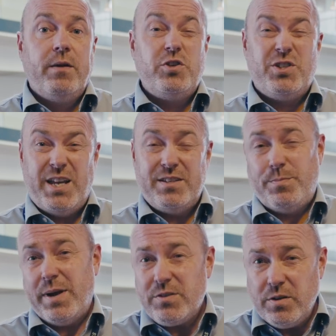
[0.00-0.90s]
Just here to
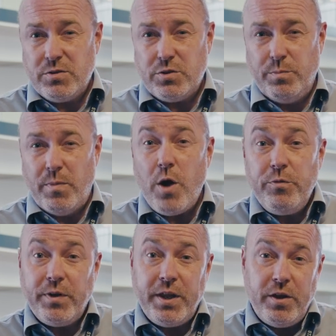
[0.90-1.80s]
pass on some
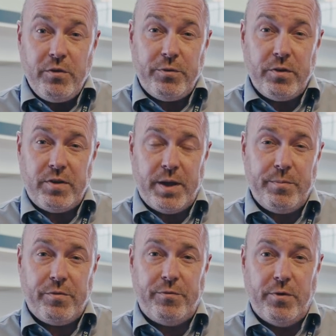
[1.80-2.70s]
hopefully useful
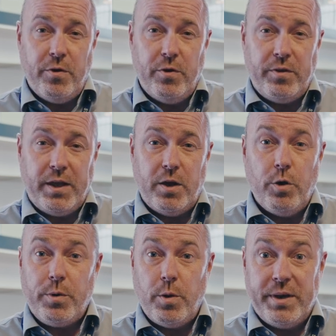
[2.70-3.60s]
tips for the
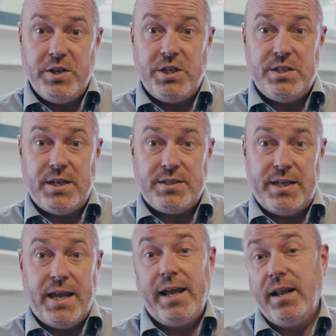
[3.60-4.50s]
upcoming
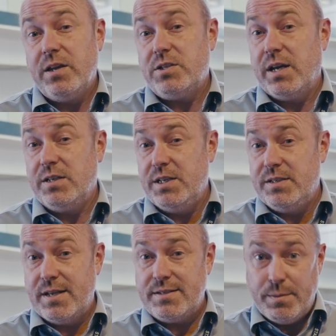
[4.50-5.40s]
GCSE English and
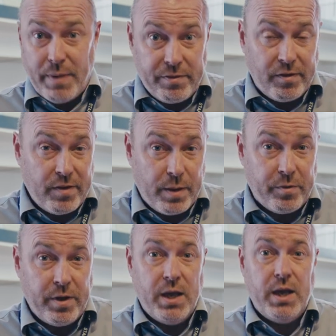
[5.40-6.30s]
GCSE Maths exams.